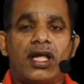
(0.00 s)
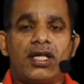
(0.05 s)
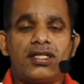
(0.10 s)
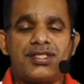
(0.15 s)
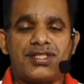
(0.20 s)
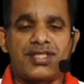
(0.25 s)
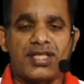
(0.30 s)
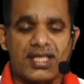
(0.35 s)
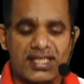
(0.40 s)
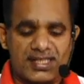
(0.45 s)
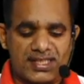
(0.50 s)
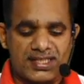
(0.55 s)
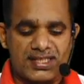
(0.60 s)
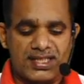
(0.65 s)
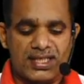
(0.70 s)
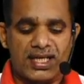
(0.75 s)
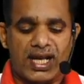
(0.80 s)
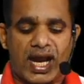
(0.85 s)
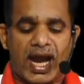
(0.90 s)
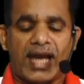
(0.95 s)

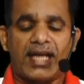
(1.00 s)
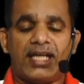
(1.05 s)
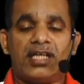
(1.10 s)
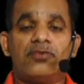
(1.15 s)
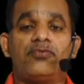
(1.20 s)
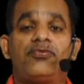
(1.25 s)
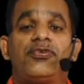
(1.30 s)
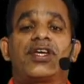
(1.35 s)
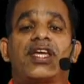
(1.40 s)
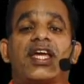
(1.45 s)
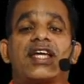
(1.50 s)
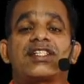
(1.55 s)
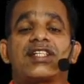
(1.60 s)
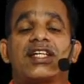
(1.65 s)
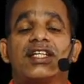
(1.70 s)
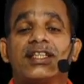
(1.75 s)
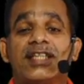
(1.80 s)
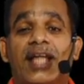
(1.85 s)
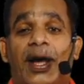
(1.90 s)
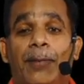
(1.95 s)
GST
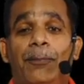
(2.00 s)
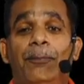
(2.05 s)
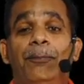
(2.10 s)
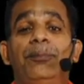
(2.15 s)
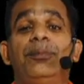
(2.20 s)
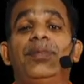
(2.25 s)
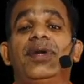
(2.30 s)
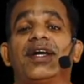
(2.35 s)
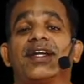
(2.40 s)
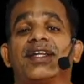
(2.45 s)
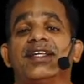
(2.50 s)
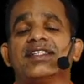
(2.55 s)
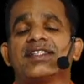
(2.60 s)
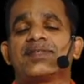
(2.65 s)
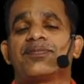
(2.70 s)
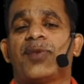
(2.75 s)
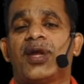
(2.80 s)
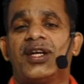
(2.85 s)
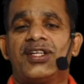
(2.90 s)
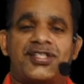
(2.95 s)
identification number is
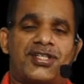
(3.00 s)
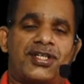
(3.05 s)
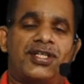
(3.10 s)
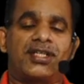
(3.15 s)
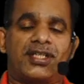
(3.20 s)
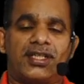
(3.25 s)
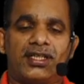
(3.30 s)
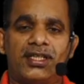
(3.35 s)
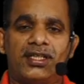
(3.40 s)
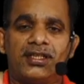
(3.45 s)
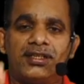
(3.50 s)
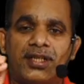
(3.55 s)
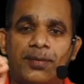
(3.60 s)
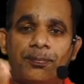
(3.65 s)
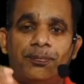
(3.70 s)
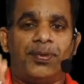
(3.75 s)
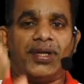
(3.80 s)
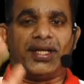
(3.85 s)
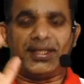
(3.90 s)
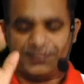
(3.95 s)
mentioned in the
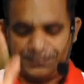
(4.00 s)
bill.